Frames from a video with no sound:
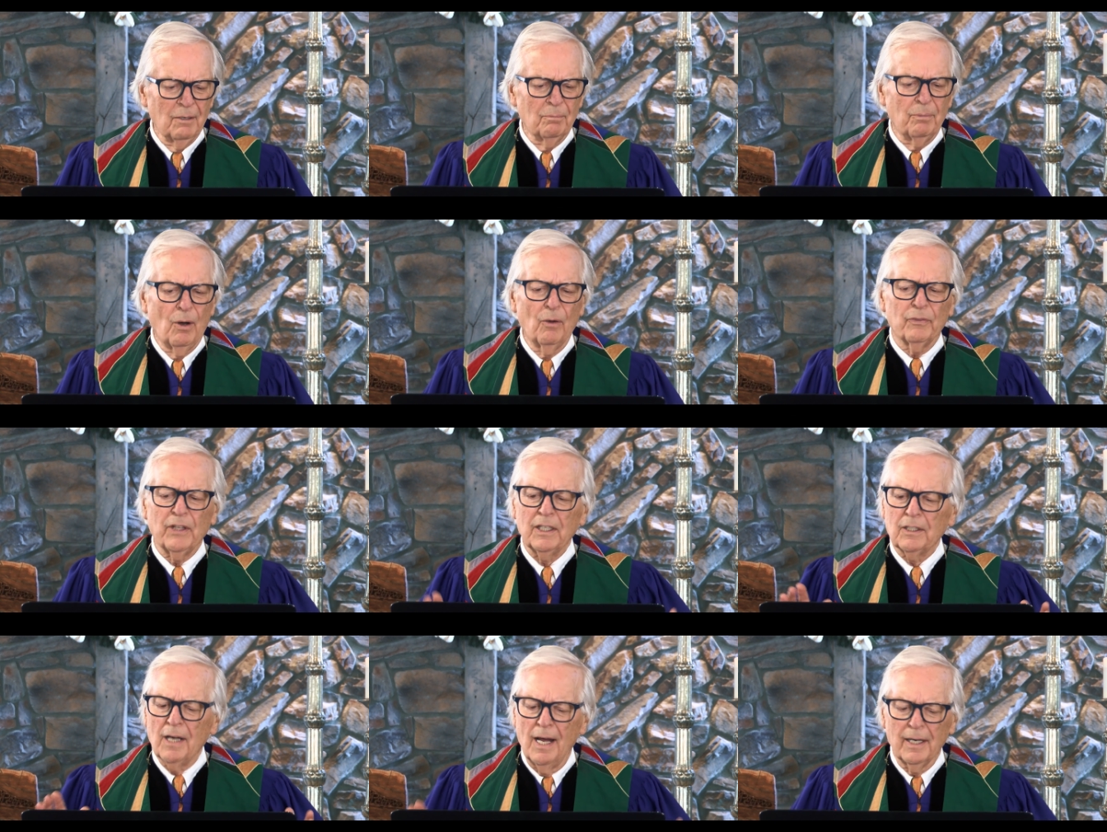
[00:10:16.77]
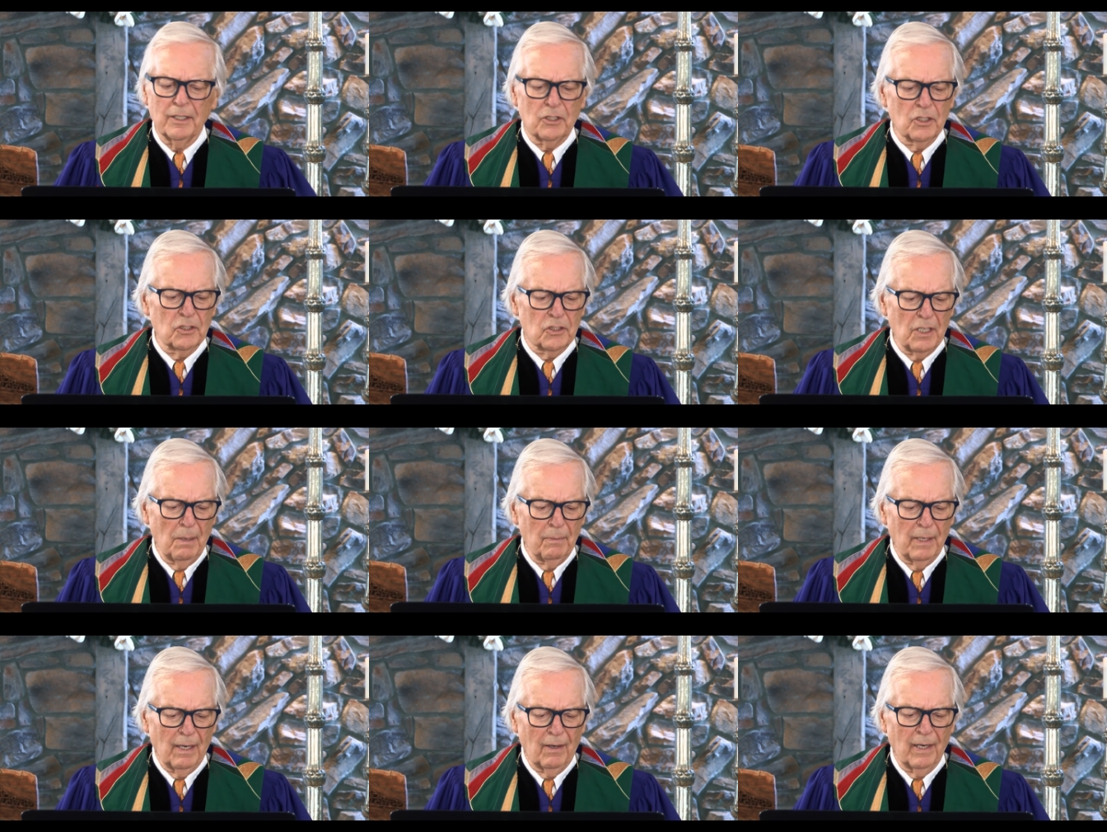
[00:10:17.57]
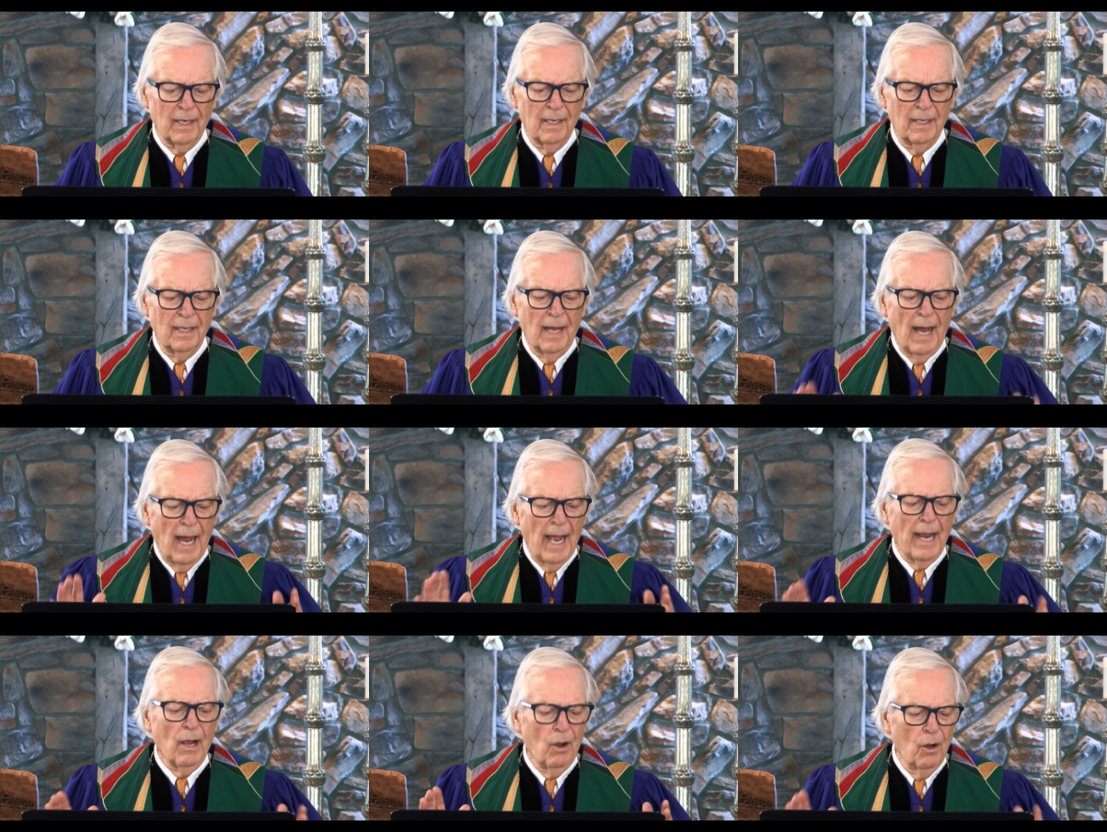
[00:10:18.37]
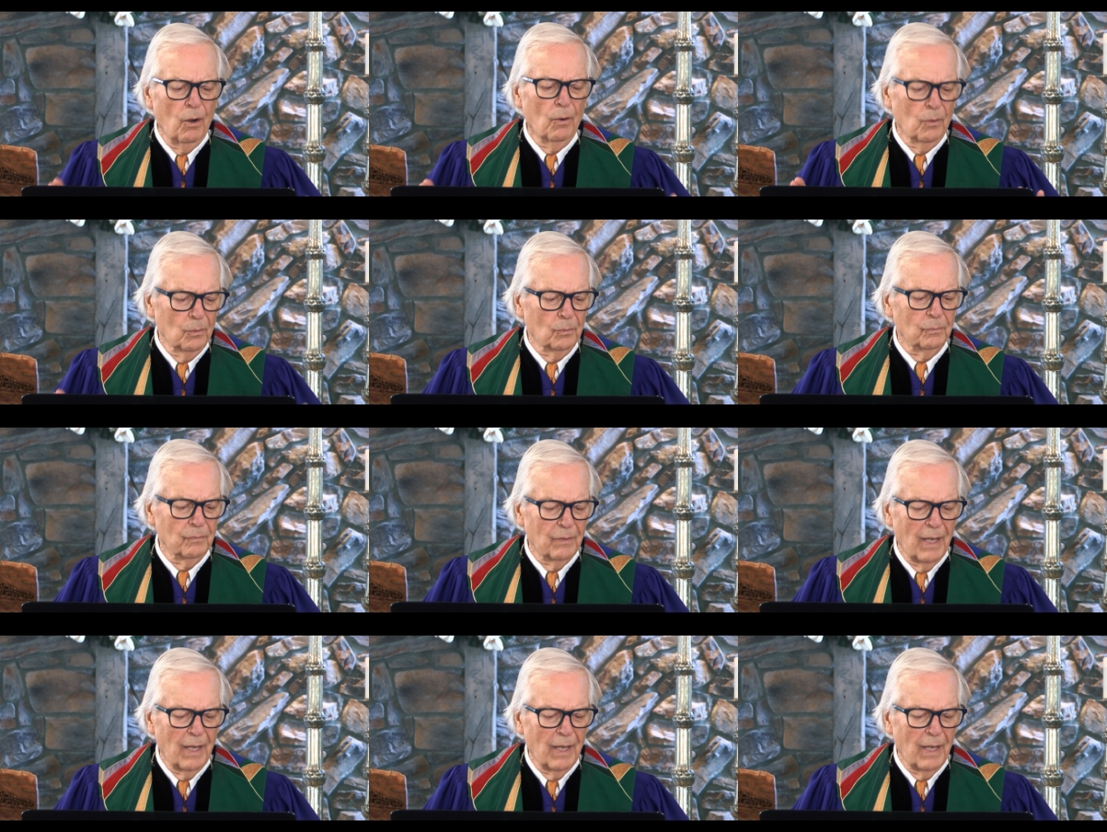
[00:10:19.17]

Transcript: both in college and seminary. I owe.